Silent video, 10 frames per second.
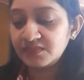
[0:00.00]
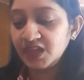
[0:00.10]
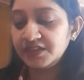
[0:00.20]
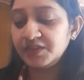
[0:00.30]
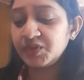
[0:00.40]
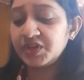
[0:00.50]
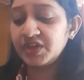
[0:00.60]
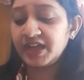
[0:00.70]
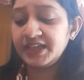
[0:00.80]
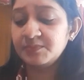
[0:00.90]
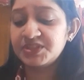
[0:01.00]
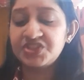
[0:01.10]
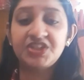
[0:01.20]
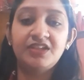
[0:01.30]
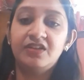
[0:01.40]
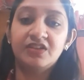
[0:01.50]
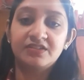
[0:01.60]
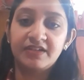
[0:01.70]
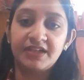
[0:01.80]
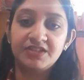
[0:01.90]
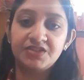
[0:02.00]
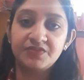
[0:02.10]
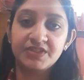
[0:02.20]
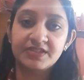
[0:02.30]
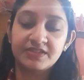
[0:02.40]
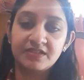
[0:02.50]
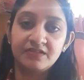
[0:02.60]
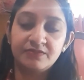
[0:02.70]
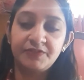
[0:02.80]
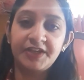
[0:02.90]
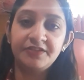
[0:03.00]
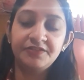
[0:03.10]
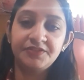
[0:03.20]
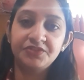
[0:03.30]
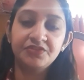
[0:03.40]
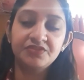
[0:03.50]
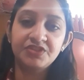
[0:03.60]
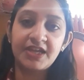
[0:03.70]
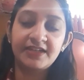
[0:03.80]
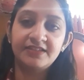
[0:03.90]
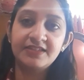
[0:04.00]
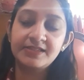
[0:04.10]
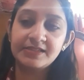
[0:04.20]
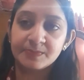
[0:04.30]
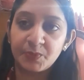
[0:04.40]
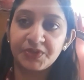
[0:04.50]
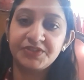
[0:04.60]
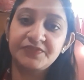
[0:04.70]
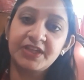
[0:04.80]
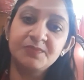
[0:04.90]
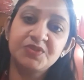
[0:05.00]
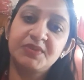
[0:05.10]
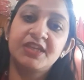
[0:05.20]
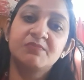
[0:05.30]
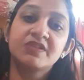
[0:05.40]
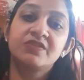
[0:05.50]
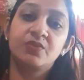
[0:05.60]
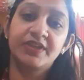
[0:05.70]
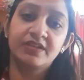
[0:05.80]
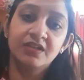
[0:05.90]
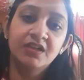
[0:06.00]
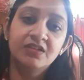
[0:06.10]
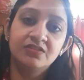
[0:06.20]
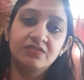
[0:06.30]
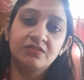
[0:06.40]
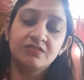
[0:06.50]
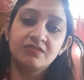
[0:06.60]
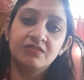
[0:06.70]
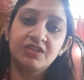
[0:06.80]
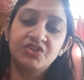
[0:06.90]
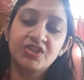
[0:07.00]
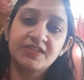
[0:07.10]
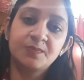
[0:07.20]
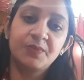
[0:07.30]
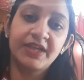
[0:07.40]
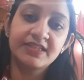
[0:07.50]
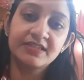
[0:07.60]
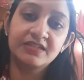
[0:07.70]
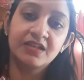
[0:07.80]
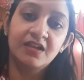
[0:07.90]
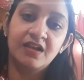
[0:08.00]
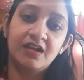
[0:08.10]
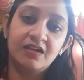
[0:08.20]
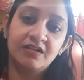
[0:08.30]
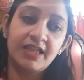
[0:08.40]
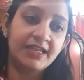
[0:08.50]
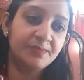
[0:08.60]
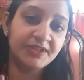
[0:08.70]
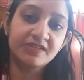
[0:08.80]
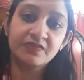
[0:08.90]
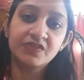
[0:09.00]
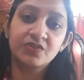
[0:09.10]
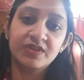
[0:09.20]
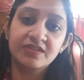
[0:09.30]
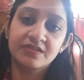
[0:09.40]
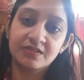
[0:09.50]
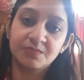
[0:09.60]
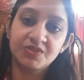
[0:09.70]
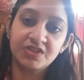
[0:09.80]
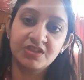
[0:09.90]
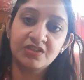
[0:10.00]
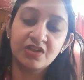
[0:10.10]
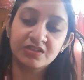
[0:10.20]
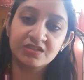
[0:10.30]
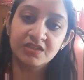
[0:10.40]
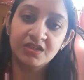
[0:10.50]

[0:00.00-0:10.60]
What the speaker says: They were crying, but she did not cry. She was very, at this point of time, she became a stoic. So she expressed elements of stoicism. She did not